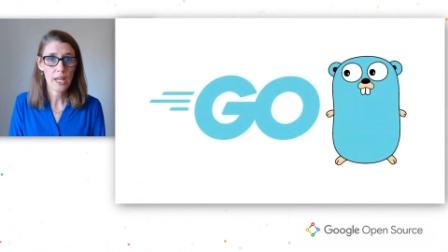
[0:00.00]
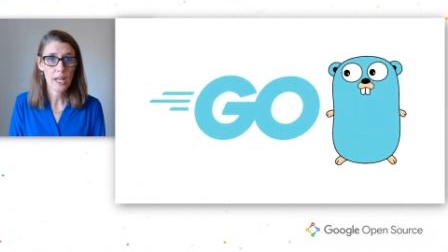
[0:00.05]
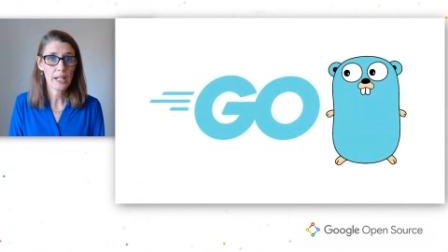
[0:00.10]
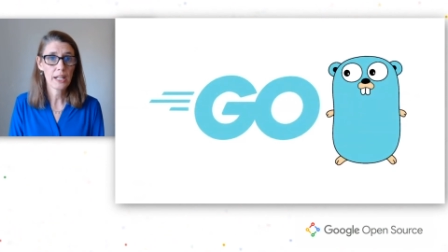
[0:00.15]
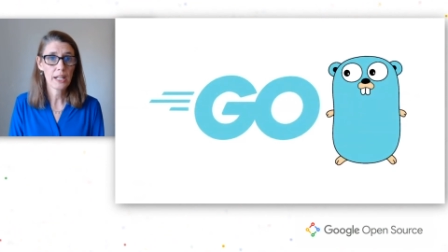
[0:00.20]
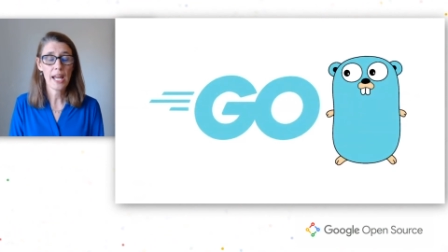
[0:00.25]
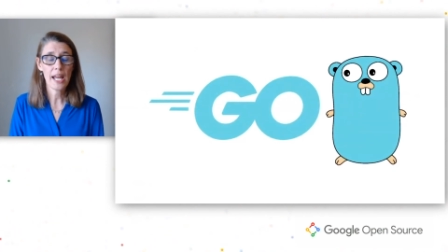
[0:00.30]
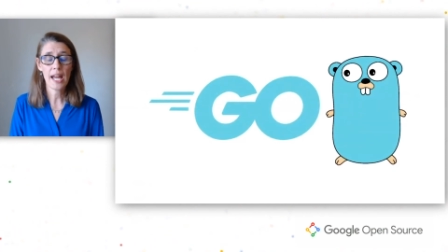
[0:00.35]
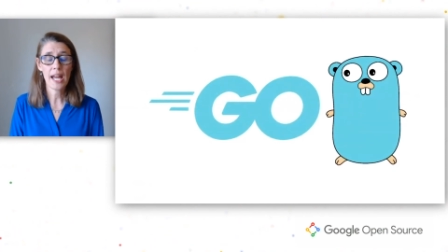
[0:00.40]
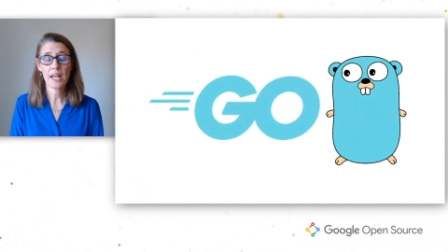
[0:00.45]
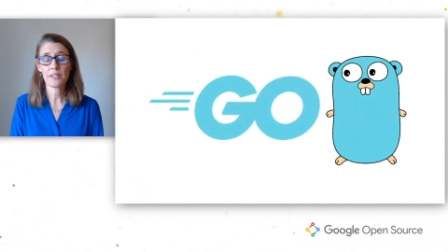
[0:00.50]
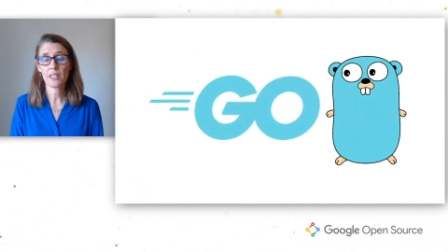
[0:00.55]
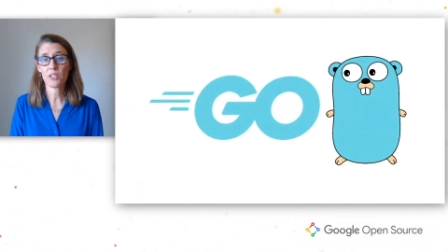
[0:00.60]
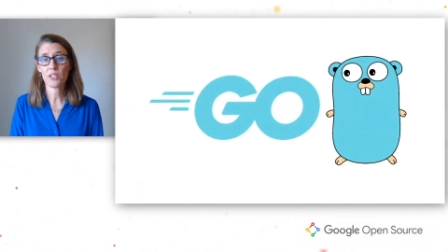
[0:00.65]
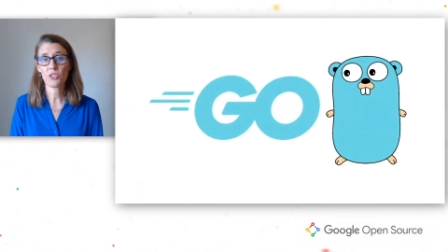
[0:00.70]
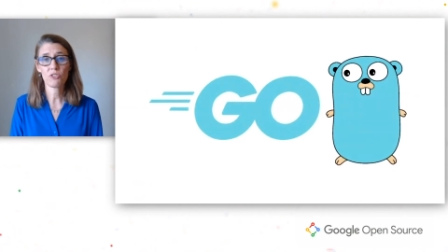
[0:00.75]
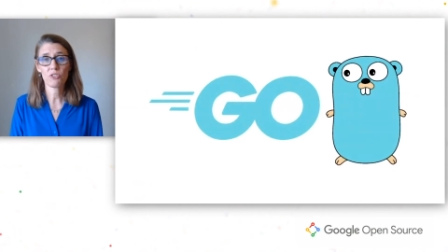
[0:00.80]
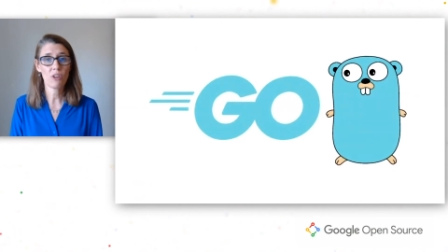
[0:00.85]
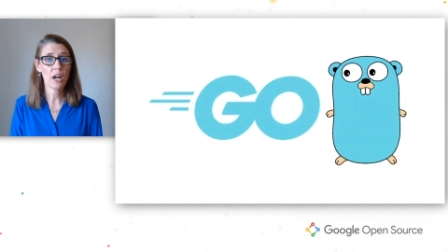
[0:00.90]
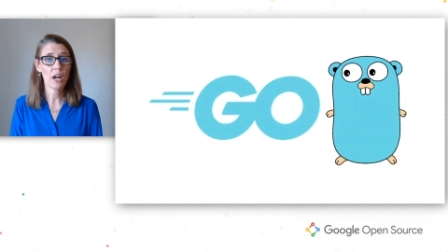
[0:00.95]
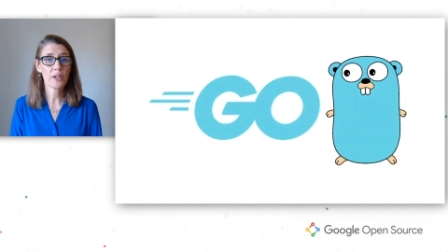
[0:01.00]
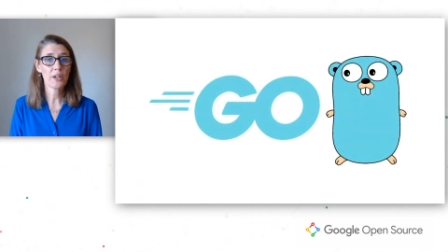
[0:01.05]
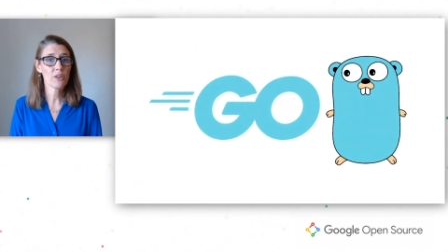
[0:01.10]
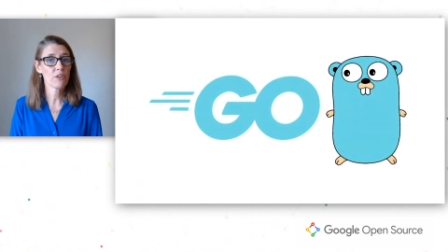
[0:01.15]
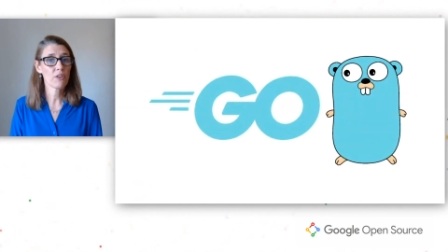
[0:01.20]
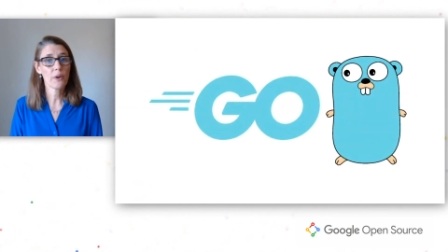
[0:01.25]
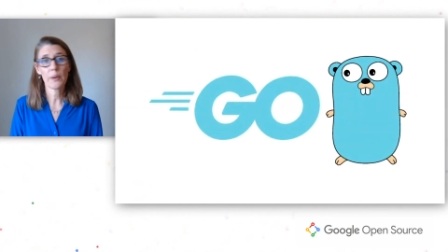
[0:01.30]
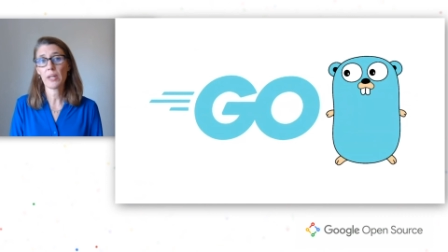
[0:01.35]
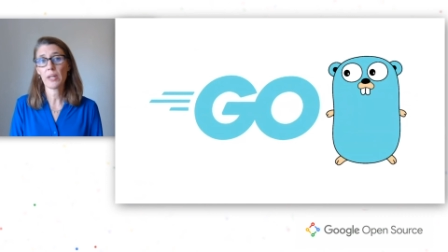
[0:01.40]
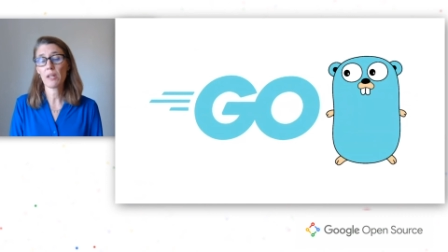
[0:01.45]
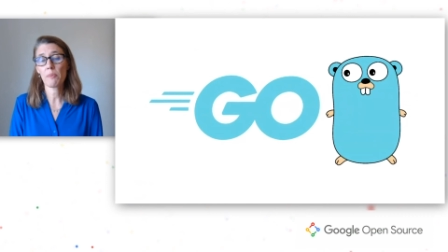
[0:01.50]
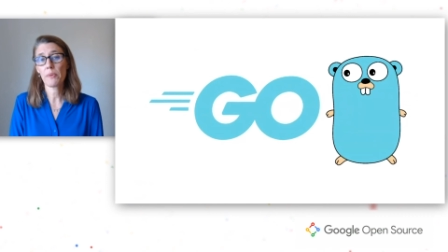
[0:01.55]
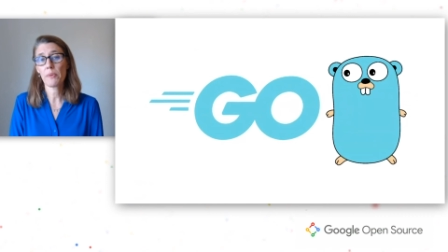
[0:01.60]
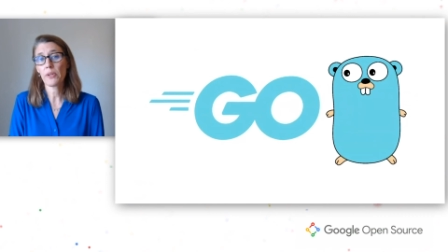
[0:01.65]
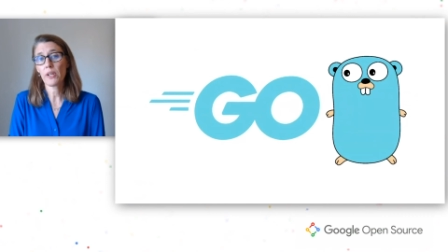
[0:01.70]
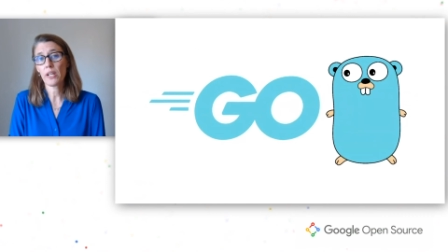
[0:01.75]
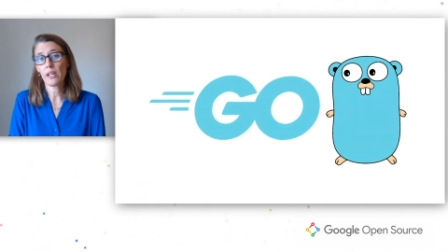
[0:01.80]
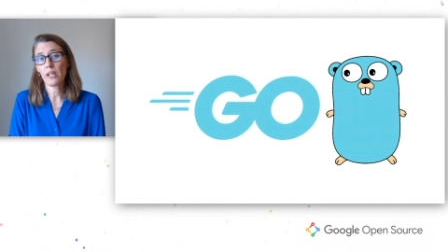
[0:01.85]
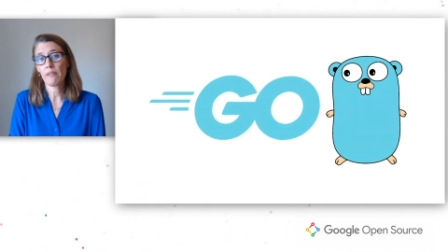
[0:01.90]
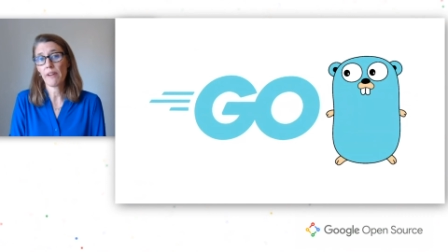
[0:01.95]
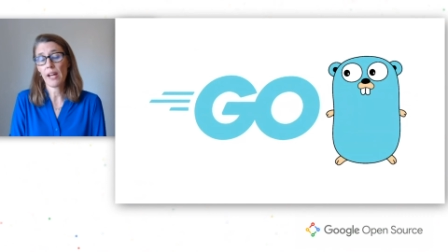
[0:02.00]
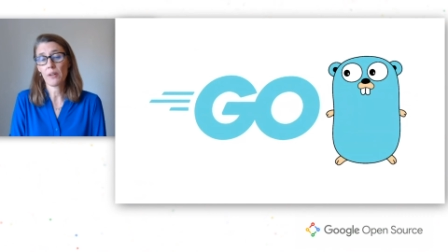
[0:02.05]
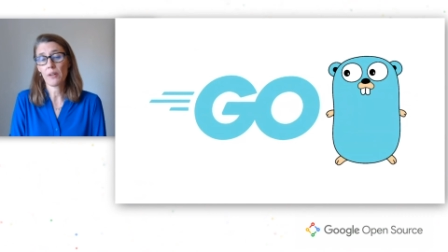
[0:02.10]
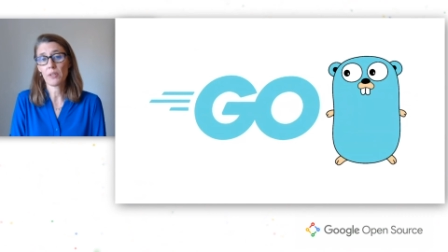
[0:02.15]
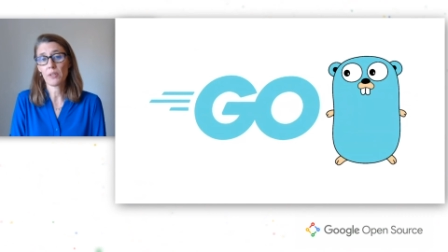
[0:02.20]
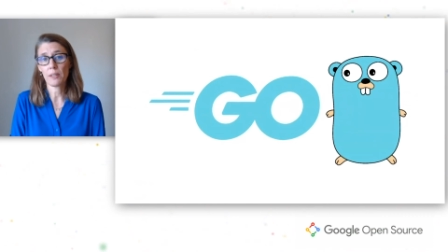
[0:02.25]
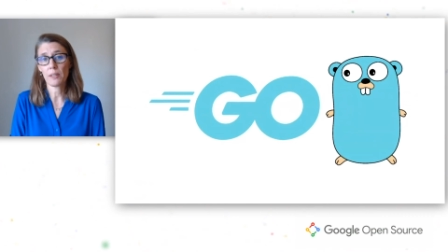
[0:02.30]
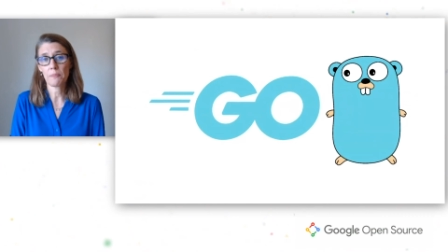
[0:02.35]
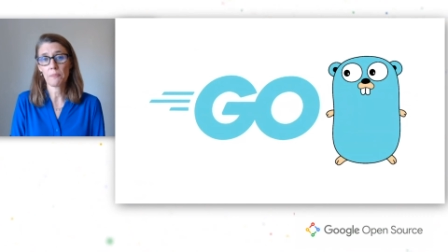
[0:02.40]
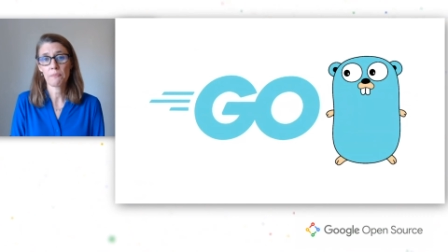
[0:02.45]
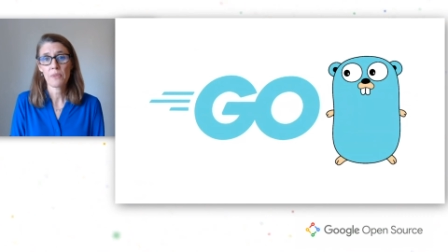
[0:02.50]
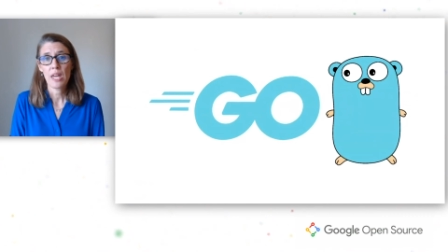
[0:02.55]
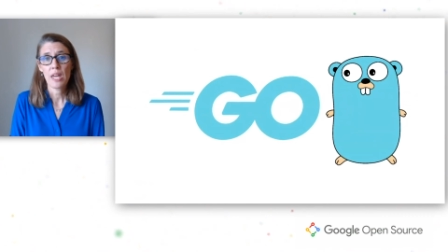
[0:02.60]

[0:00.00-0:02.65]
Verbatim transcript: and it has a strong and growing community around it.